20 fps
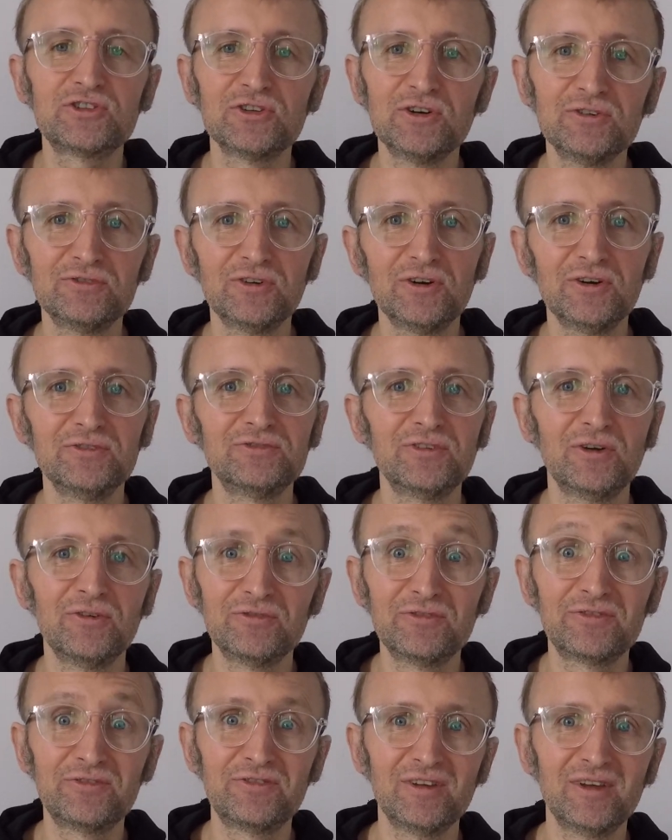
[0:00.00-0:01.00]

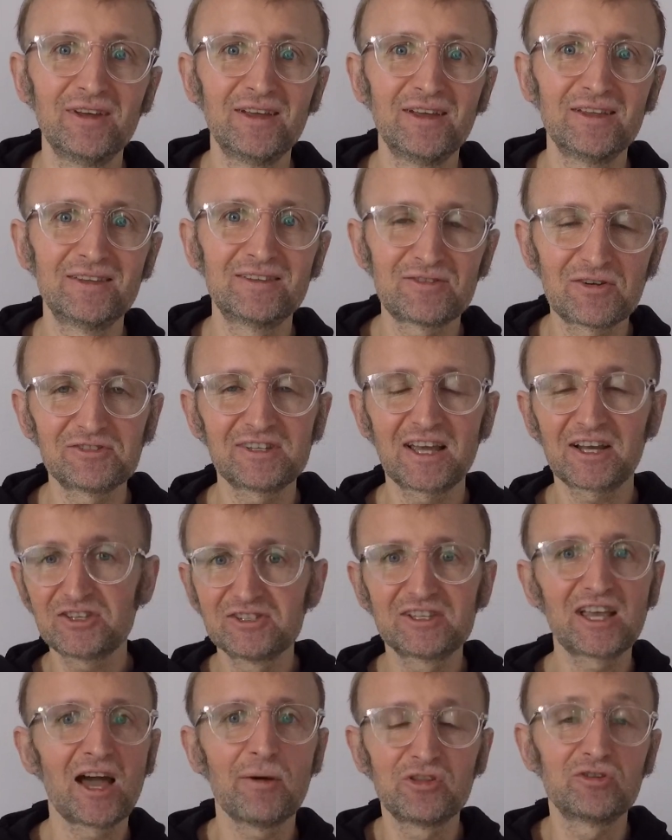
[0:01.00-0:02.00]
of
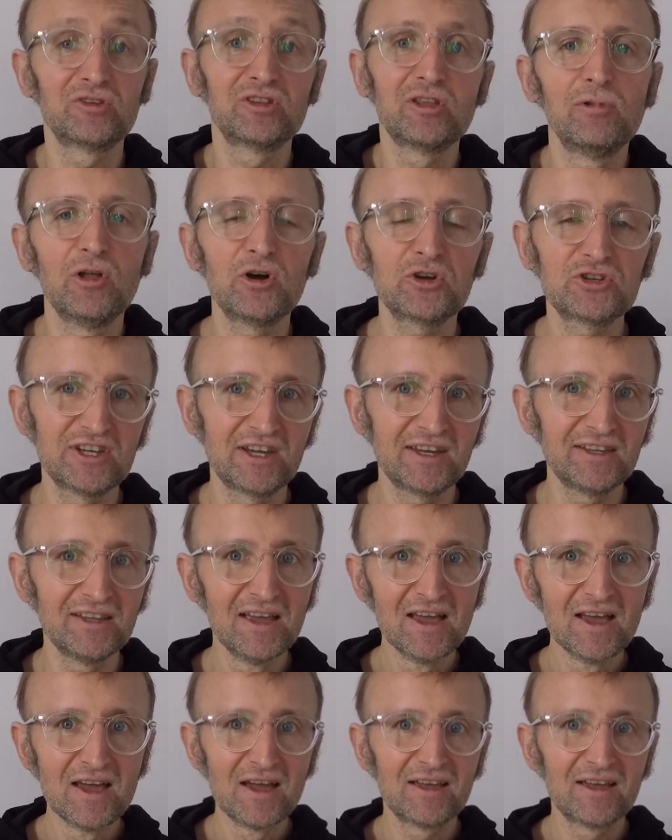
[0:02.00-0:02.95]
transactions happening on the blockchain.